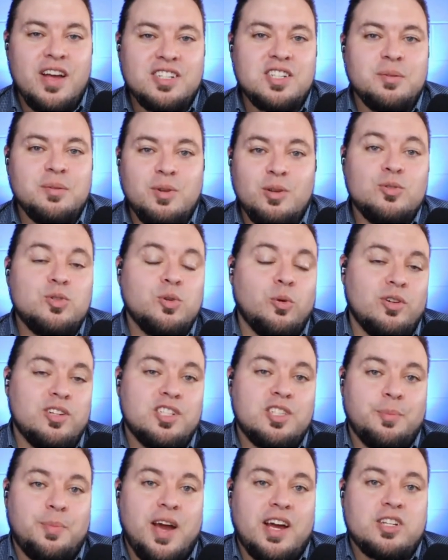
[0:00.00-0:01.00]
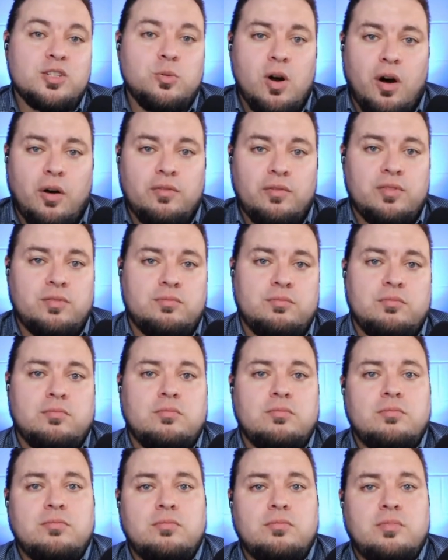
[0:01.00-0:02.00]
SMU joins the Pac 12?
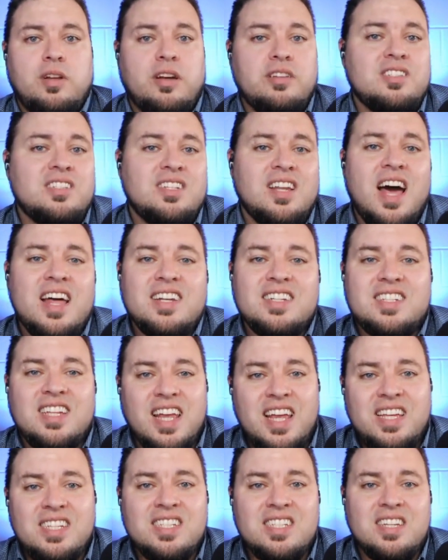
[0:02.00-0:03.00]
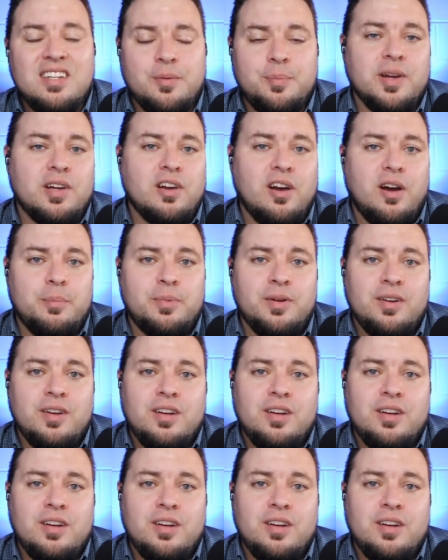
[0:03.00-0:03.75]
Now, it's not as easy to pick up